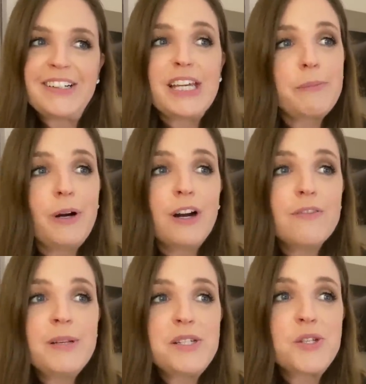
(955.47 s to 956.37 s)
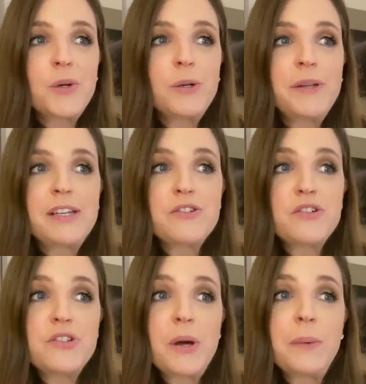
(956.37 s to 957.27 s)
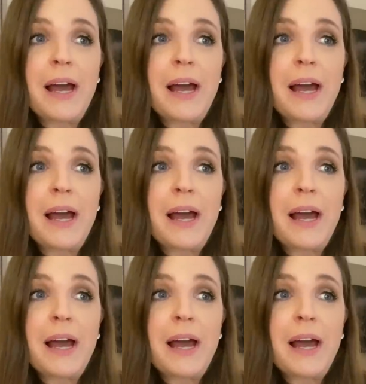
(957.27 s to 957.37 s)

Like part of me is torn because they're so